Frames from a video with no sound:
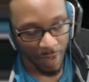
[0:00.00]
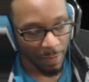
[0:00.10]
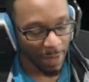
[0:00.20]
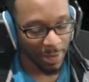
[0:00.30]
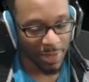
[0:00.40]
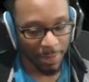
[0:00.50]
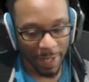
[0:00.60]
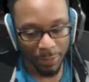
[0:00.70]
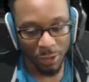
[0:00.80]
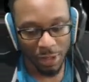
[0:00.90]
Maybe if that
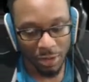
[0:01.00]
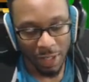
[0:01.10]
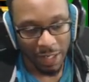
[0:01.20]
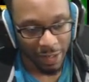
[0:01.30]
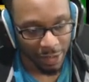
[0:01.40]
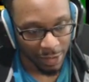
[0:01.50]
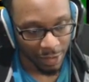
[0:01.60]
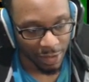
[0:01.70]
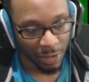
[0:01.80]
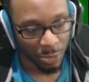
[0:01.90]
pipe were a little
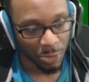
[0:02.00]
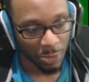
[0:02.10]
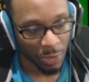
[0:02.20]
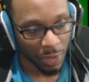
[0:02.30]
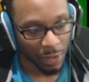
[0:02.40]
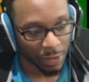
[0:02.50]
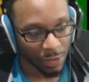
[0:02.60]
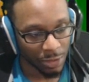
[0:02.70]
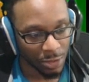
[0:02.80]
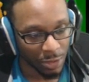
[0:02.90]
higher, it would require
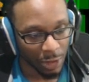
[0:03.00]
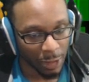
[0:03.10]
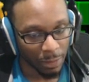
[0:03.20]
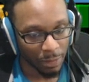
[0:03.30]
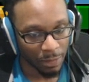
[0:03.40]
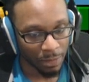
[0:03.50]
you to,